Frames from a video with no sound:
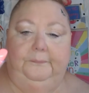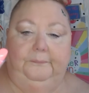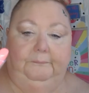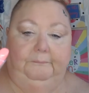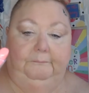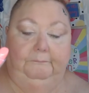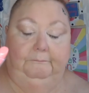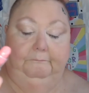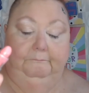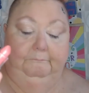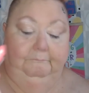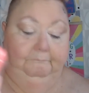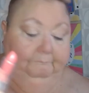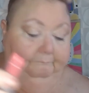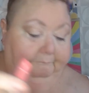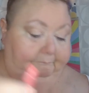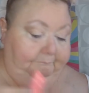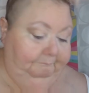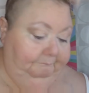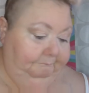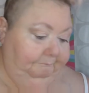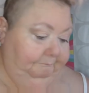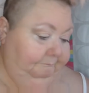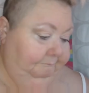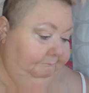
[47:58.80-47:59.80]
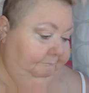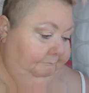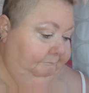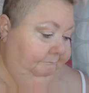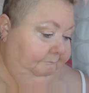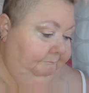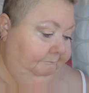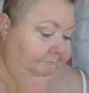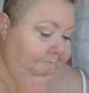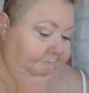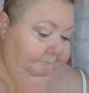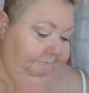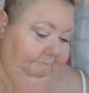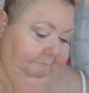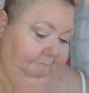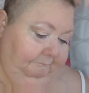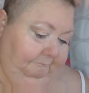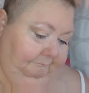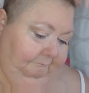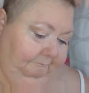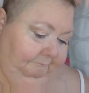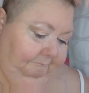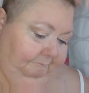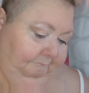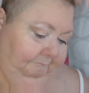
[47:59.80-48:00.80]

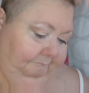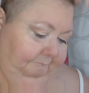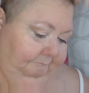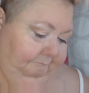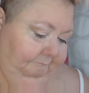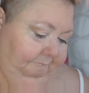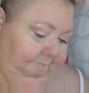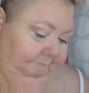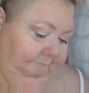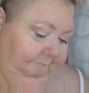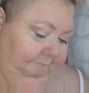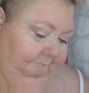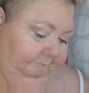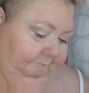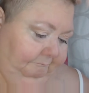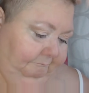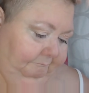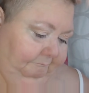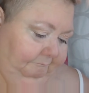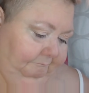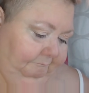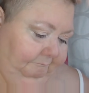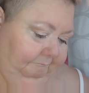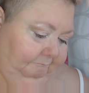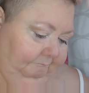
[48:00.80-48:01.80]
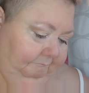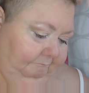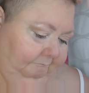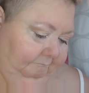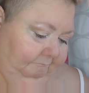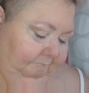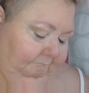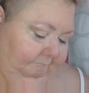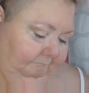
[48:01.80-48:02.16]
Nothing is said.